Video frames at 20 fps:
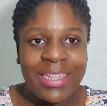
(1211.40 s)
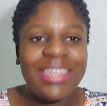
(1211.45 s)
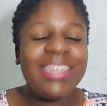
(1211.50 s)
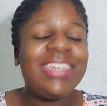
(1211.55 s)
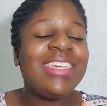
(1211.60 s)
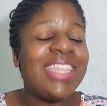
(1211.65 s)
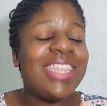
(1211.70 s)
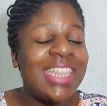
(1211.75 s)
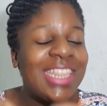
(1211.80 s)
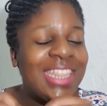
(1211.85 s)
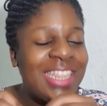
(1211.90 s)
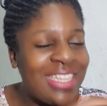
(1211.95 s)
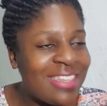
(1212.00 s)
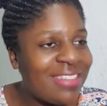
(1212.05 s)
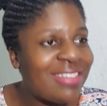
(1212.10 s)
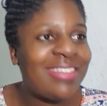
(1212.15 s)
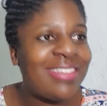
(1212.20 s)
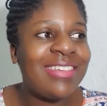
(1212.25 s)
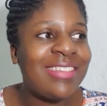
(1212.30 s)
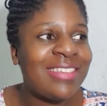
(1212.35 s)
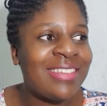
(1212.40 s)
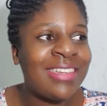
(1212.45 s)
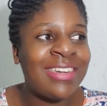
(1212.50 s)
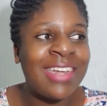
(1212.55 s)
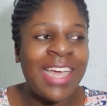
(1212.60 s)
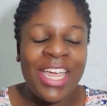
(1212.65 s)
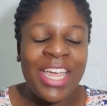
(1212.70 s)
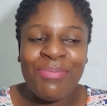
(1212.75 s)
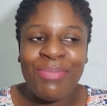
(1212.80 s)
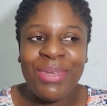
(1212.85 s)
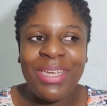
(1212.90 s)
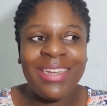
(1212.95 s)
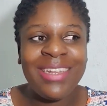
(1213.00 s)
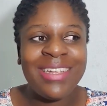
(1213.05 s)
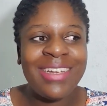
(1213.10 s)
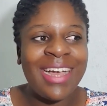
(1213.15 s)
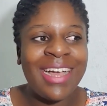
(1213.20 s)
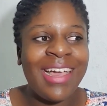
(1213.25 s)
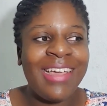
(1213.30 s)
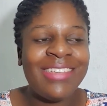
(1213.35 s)
this season. I
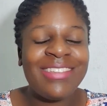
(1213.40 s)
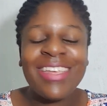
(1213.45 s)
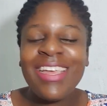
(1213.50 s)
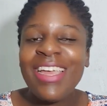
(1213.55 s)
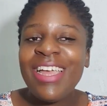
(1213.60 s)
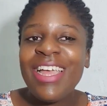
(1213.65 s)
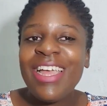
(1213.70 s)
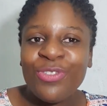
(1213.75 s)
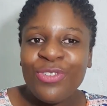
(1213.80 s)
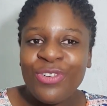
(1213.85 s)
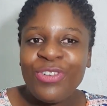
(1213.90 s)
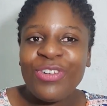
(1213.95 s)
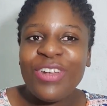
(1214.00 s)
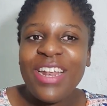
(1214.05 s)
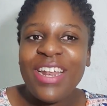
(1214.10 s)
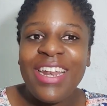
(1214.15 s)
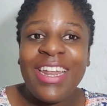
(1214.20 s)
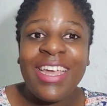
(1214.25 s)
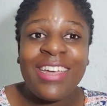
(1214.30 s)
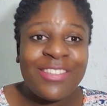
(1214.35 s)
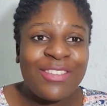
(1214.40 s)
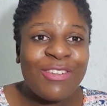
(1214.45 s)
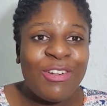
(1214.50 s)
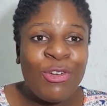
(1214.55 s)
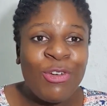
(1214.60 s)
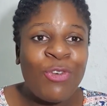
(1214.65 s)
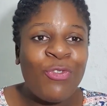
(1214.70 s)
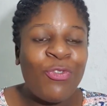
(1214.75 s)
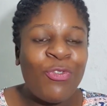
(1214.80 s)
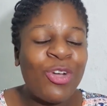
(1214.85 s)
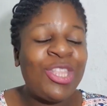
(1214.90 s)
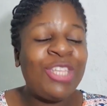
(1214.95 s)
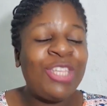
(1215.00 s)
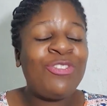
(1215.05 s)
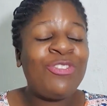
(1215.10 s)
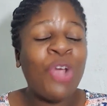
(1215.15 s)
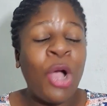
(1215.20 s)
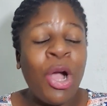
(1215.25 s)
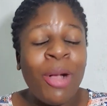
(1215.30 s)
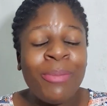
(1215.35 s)
mean, guys, let's look for these
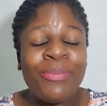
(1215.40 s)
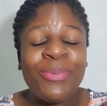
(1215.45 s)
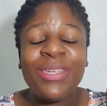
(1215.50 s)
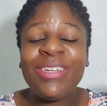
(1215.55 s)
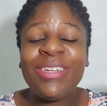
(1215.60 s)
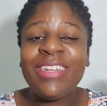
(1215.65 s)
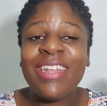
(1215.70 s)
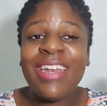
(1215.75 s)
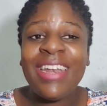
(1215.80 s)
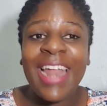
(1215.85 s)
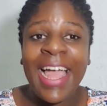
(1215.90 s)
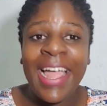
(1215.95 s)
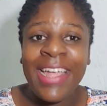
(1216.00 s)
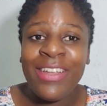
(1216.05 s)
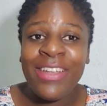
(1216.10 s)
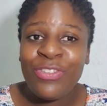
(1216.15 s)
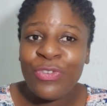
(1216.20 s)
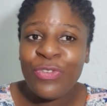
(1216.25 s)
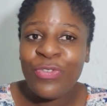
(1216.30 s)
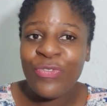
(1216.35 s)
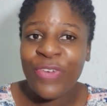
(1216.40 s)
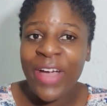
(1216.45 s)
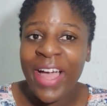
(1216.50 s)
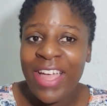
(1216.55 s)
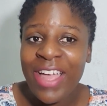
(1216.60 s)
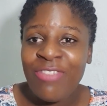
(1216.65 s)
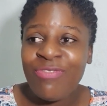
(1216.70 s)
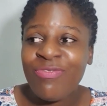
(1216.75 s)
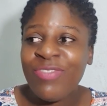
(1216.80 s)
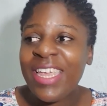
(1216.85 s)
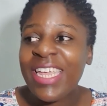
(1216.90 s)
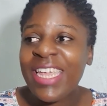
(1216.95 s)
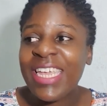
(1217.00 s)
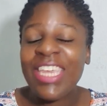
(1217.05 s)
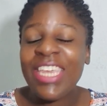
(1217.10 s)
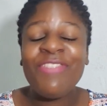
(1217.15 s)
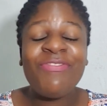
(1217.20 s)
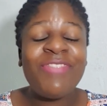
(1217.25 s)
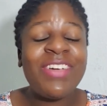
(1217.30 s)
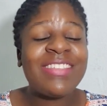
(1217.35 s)
jobs in the 9 to 5. They
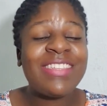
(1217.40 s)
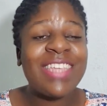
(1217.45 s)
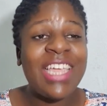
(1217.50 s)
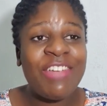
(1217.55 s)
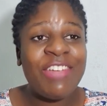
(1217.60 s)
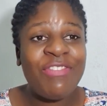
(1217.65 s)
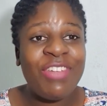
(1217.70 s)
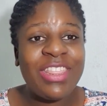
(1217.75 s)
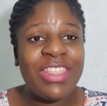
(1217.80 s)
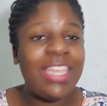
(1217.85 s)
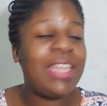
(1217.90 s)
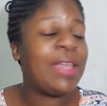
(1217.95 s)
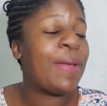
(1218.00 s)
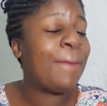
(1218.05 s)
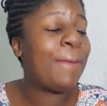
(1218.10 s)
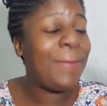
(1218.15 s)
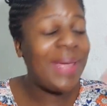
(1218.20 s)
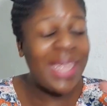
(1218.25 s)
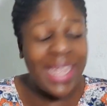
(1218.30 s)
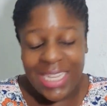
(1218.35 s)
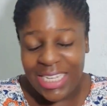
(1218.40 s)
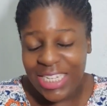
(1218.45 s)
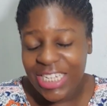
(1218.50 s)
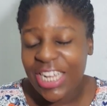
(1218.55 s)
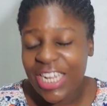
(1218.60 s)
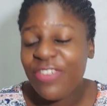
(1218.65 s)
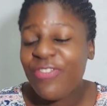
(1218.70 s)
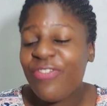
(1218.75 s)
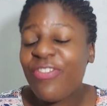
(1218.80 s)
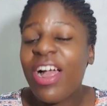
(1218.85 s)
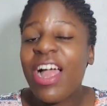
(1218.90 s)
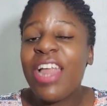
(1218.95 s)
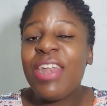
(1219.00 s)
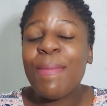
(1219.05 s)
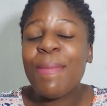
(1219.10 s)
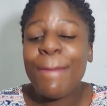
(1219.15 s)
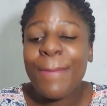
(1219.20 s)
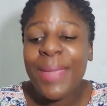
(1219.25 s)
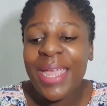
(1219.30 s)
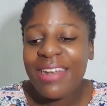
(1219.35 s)
give us everything: pension
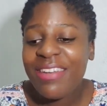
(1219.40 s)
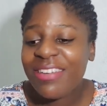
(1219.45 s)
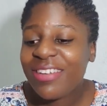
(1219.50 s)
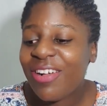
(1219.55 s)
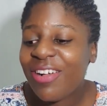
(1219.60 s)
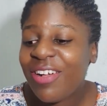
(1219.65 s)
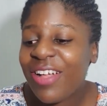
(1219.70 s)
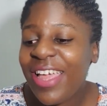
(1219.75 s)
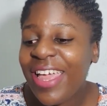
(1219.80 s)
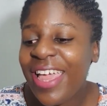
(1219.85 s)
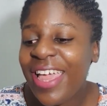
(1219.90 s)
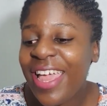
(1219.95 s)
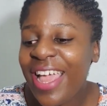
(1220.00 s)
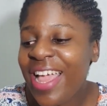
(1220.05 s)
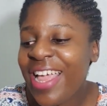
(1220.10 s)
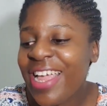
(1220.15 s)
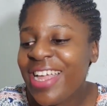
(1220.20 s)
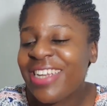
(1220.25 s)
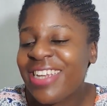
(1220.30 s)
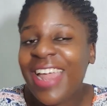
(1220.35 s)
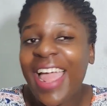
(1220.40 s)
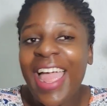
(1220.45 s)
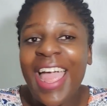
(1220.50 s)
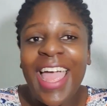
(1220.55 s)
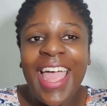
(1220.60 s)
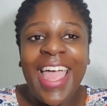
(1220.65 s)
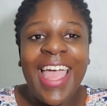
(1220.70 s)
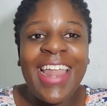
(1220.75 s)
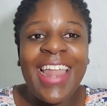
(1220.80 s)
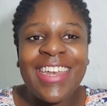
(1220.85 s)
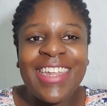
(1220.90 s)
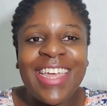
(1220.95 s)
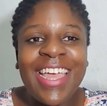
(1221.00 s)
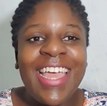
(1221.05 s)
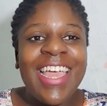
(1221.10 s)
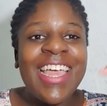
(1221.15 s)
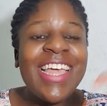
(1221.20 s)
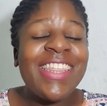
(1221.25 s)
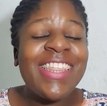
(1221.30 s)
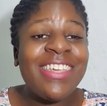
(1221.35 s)
fund, medical aid, and
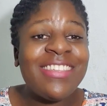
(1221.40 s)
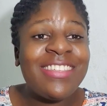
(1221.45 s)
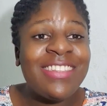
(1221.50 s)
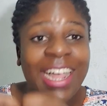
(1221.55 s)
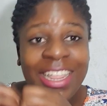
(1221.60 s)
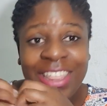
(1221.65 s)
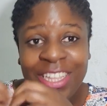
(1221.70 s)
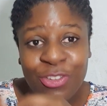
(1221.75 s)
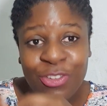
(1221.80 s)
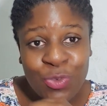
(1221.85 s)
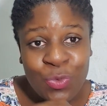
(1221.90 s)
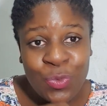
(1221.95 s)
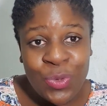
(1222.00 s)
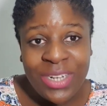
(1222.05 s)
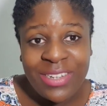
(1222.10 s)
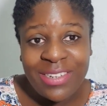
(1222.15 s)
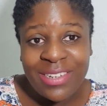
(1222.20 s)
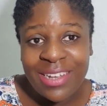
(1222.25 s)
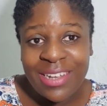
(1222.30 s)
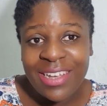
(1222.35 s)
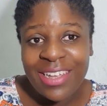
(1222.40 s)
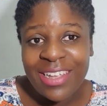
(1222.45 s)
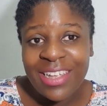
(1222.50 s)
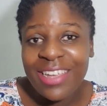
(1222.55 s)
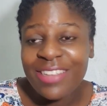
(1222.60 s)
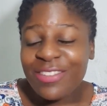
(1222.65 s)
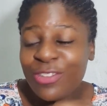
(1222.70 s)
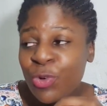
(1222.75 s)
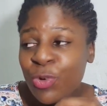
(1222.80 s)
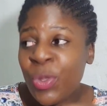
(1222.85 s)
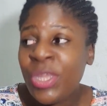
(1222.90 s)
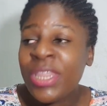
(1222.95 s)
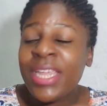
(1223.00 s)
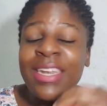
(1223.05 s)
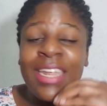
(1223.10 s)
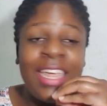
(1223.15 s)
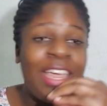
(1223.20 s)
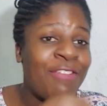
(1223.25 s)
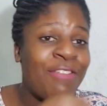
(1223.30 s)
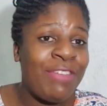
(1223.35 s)
there's nothing sweeter is knowing
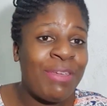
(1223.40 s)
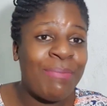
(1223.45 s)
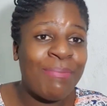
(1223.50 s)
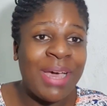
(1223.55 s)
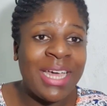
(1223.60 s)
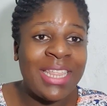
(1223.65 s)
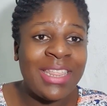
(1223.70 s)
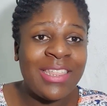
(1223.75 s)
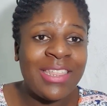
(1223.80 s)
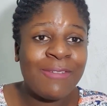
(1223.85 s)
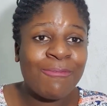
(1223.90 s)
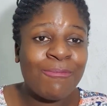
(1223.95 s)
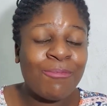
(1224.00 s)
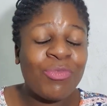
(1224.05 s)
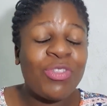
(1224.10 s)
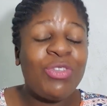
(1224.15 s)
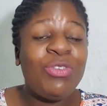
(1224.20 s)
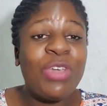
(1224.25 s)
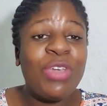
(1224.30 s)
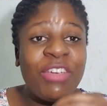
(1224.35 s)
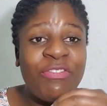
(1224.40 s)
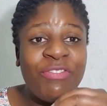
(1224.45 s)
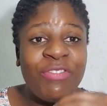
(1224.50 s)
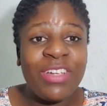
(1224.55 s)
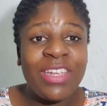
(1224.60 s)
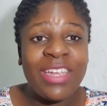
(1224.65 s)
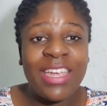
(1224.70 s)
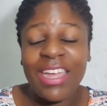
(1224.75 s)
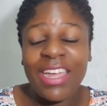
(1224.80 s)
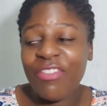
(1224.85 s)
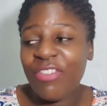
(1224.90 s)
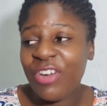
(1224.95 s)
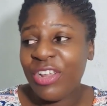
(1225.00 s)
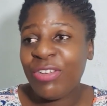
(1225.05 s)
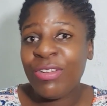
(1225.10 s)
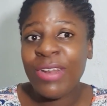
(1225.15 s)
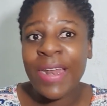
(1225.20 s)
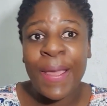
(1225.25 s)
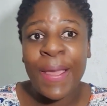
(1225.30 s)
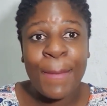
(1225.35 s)
that every month you have a
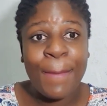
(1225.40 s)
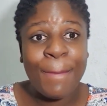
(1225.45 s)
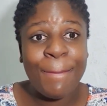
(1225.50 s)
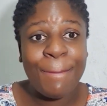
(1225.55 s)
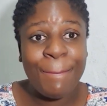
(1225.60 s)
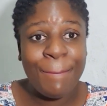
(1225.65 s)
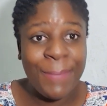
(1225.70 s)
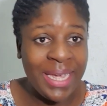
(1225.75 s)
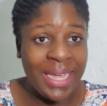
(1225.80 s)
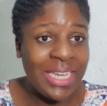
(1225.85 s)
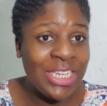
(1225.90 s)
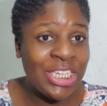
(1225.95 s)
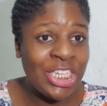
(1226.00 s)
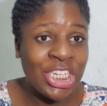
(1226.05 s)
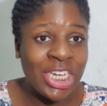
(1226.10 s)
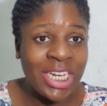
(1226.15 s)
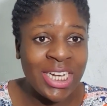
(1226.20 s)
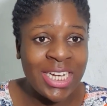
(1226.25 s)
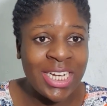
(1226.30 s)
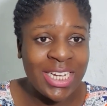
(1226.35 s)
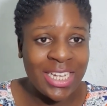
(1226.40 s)
regular paycheck.